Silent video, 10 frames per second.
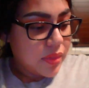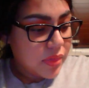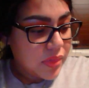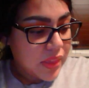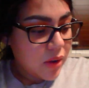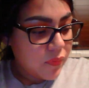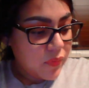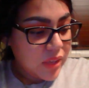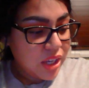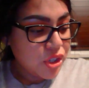They're
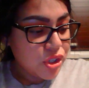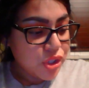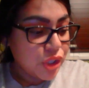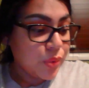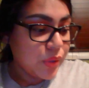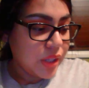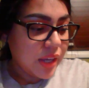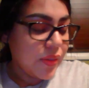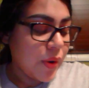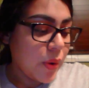each unique
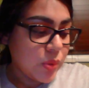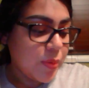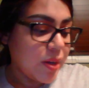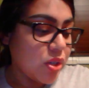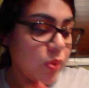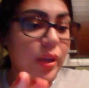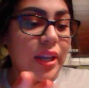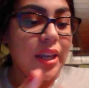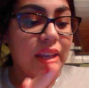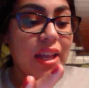in their own special
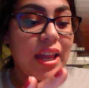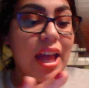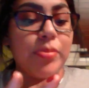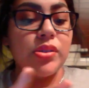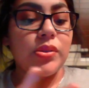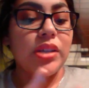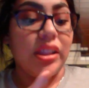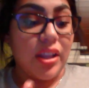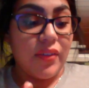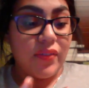way, and I absolutely
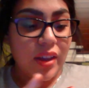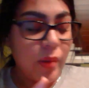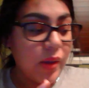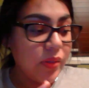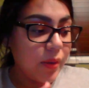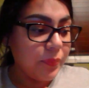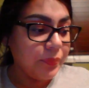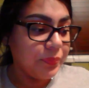love that about them.